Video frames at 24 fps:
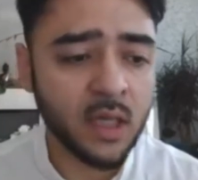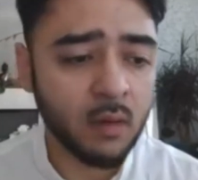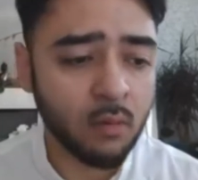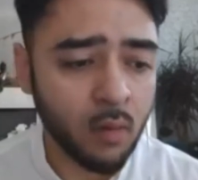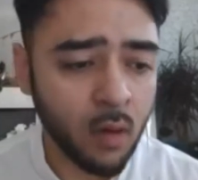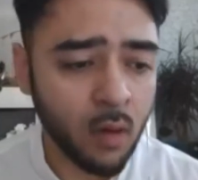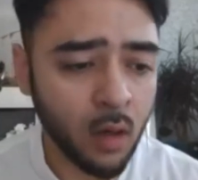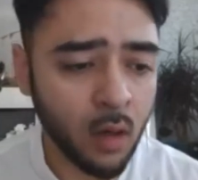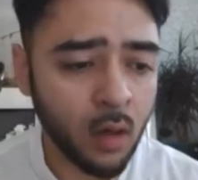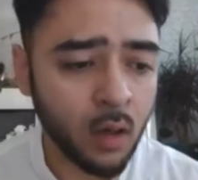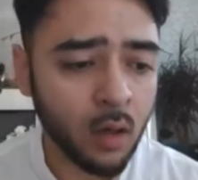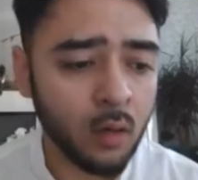
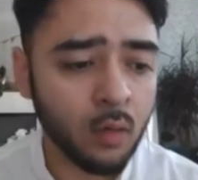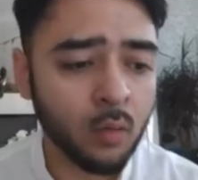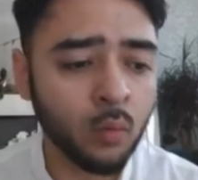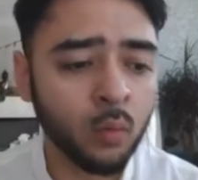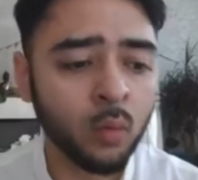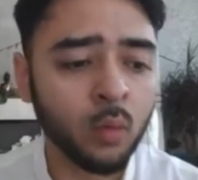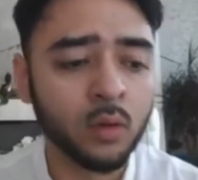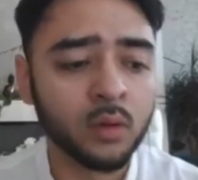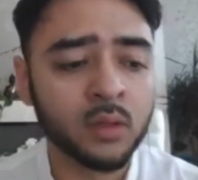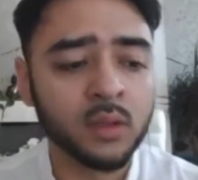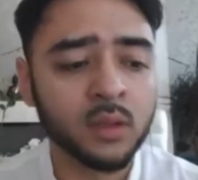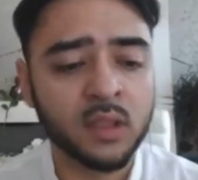there are,
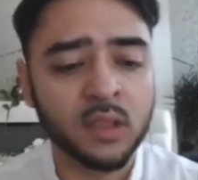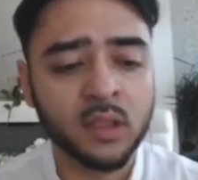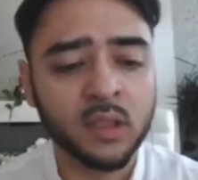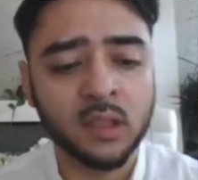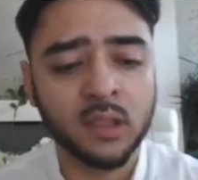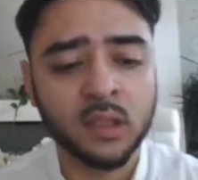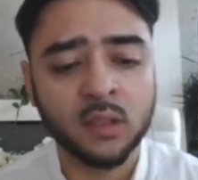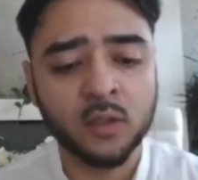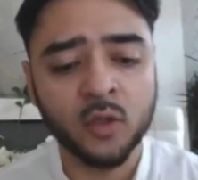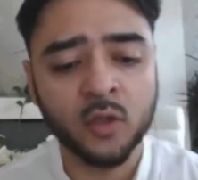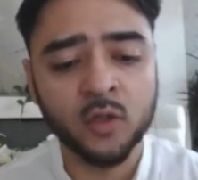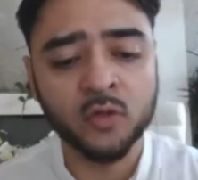what
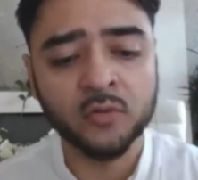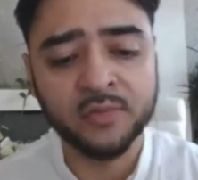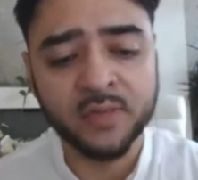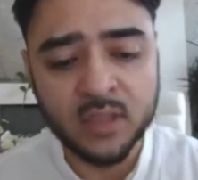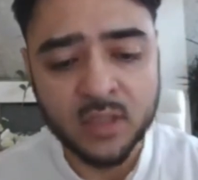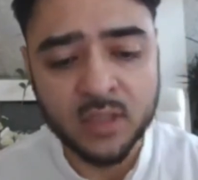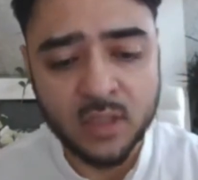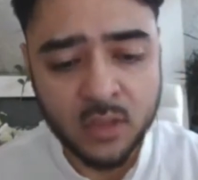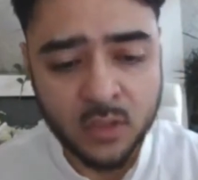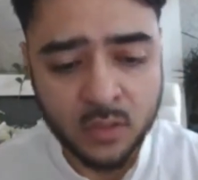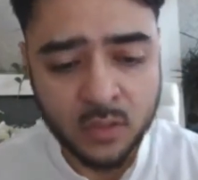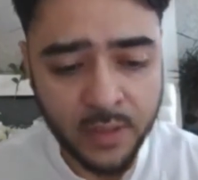the
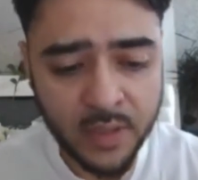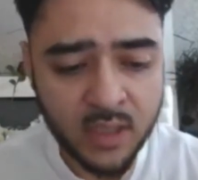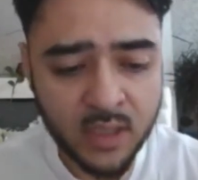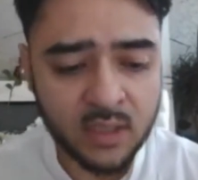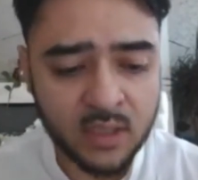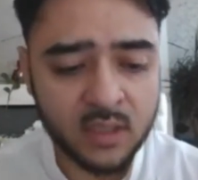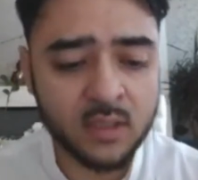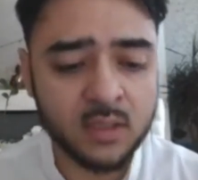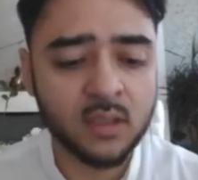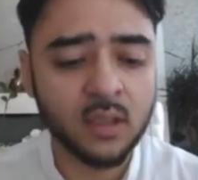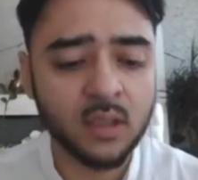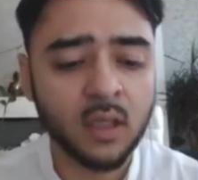COVID
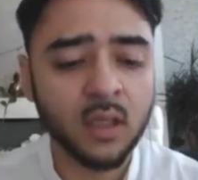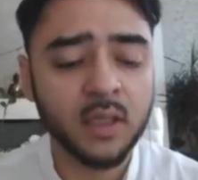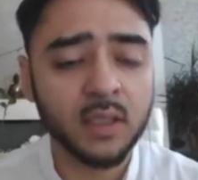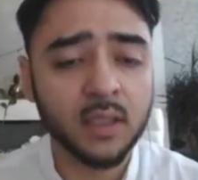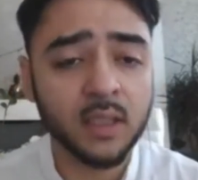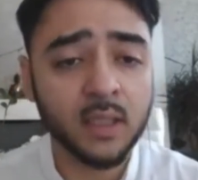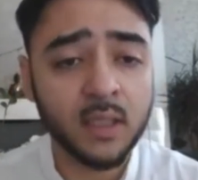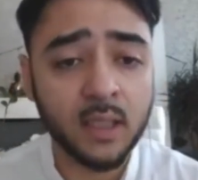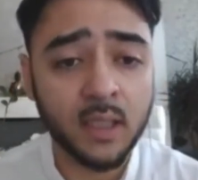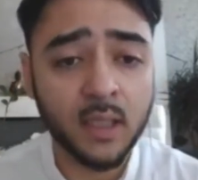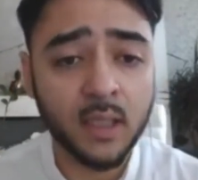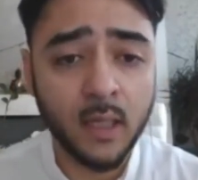situation is
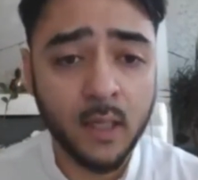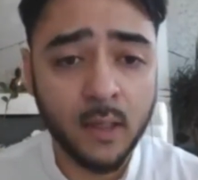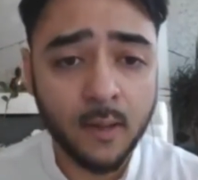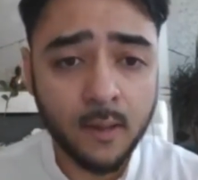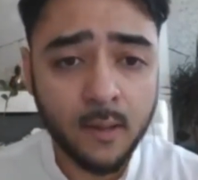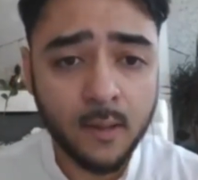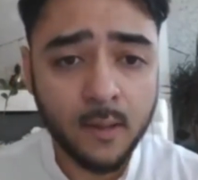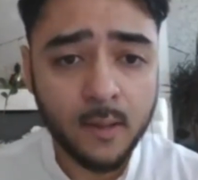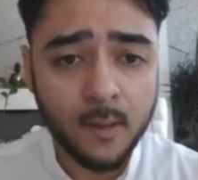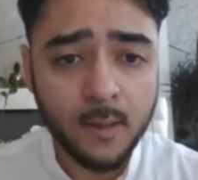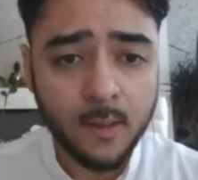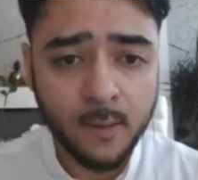like here,
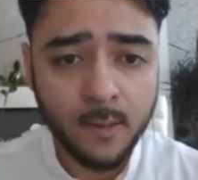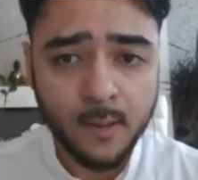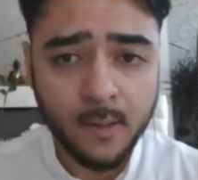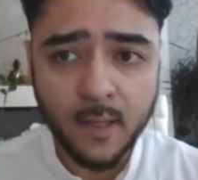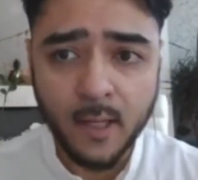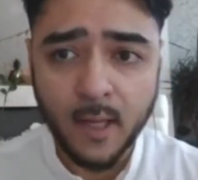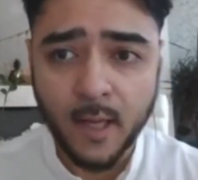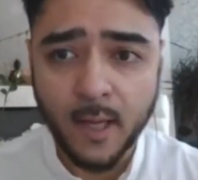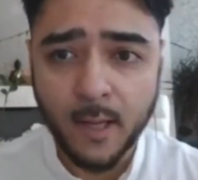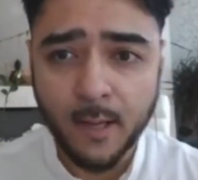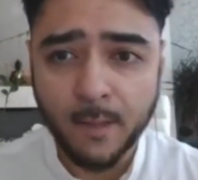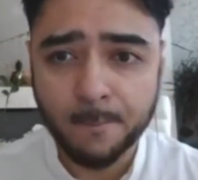
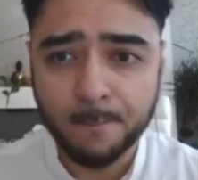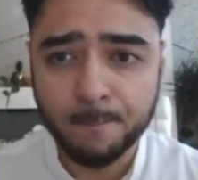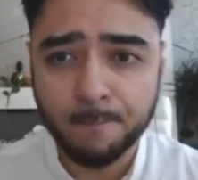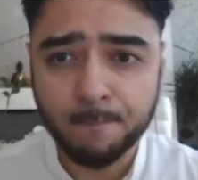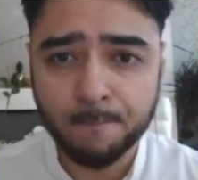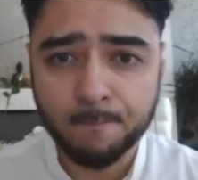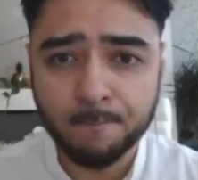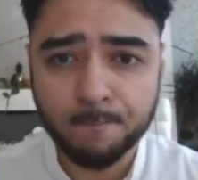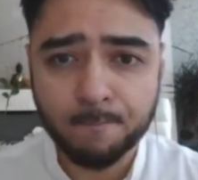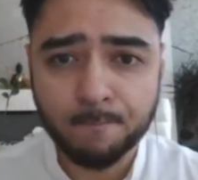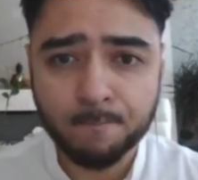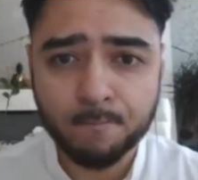
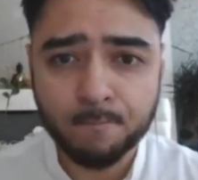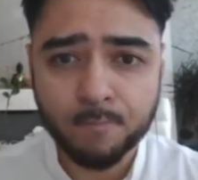and